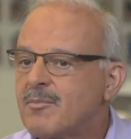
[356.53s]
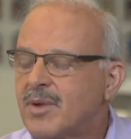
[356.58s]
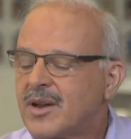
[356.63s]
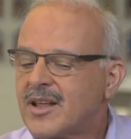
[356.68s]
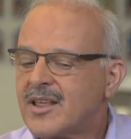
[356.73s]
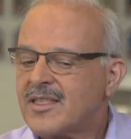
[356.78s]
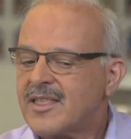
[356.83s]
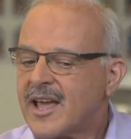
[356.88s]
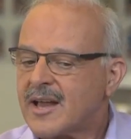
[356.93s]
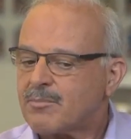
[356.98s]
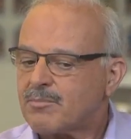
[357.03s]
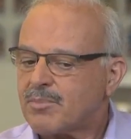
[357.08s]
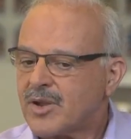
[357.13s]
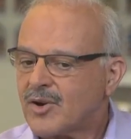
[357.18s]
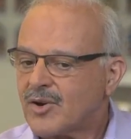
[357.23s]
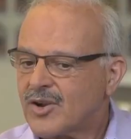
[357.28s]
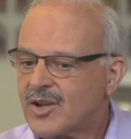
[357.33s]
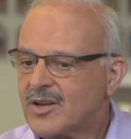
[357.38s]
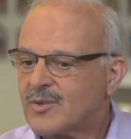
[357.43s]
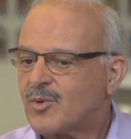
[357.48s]
But in that
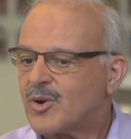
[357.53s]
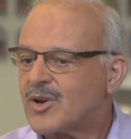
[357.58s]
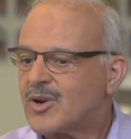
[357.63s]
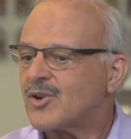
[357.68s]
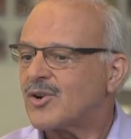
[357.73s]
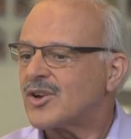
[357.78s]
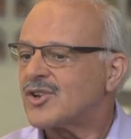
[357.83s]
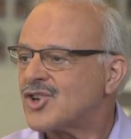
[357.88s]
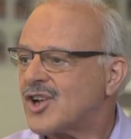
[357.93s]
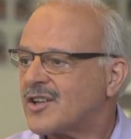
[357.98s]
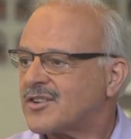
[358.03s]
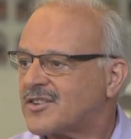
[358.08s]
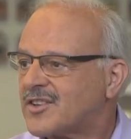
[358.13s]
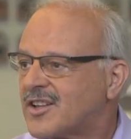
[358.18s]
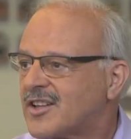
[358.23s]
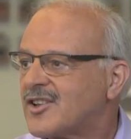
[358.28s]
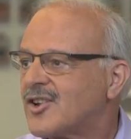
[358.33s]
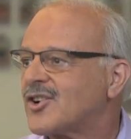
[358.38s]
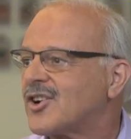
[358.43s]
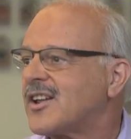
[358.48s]
period when you're
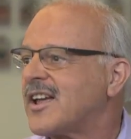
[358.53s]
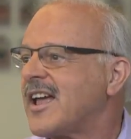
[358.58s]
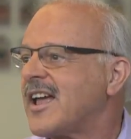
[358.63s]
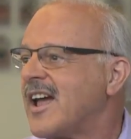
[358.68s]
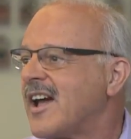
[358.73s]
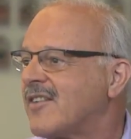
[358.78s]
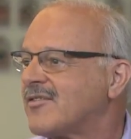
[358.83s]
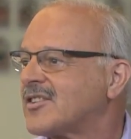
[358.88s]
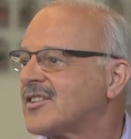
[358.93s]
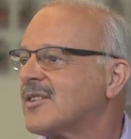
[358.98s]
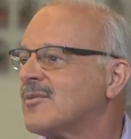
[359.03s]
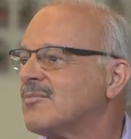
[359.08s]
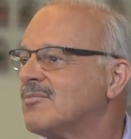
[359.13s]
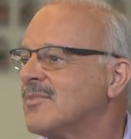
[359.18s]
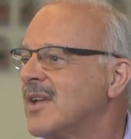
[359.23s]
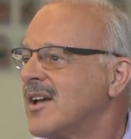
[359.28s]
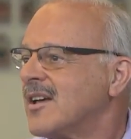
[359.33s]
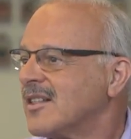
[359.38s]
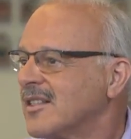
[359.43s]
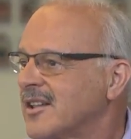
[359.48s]
adjusting, you're going to have some
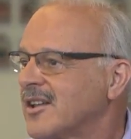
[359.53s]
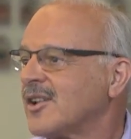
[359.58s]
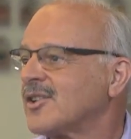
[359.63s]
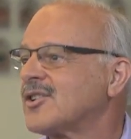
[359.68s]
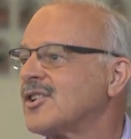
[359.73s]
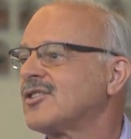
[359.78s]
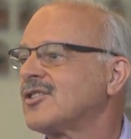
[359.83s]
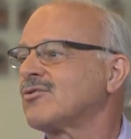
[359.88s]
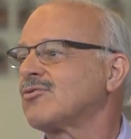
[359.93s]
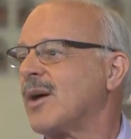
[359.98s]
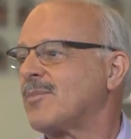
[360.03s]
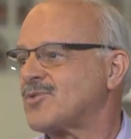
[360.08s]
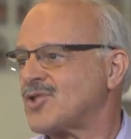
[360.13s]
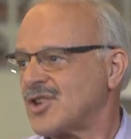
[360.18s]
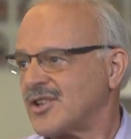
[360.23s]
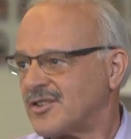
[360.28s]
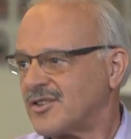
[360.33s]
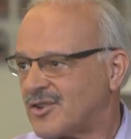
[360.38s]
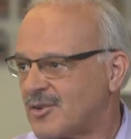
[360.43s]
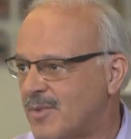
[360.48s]
little
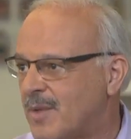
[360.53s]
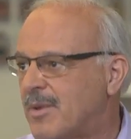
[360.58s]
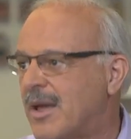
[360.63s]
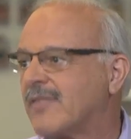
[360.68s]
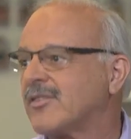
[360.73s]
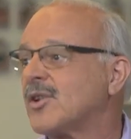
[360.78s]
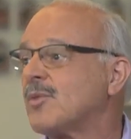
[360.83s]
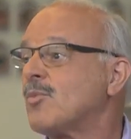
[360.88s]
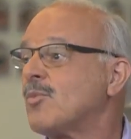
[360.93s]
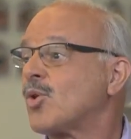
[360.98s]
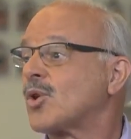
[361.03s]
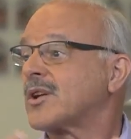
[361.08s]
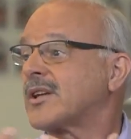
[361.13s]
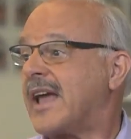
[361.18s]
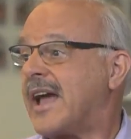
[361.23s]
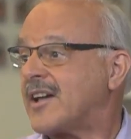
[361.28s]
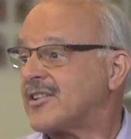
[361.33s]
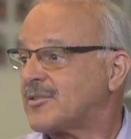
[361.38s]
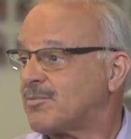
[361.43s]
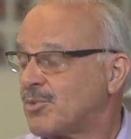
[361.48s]
disruptions. You maybe have a little more
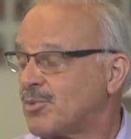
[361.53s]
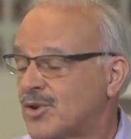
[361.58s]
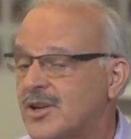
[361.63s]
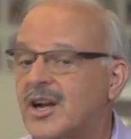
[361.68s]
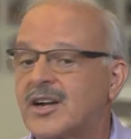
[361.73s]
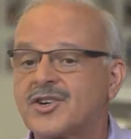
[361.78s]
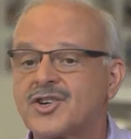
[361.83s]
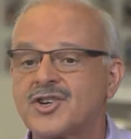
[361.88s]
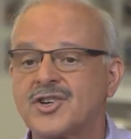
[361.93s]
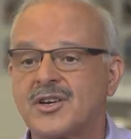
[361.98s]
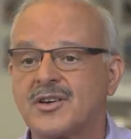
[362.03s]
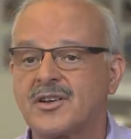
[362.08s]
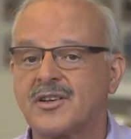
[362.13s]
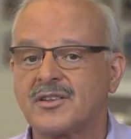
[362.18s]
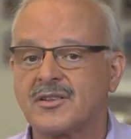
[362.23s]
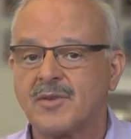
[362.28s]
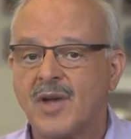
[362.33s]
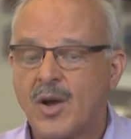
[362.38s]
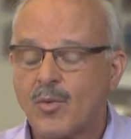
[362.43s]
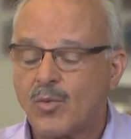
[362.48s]
gas production, because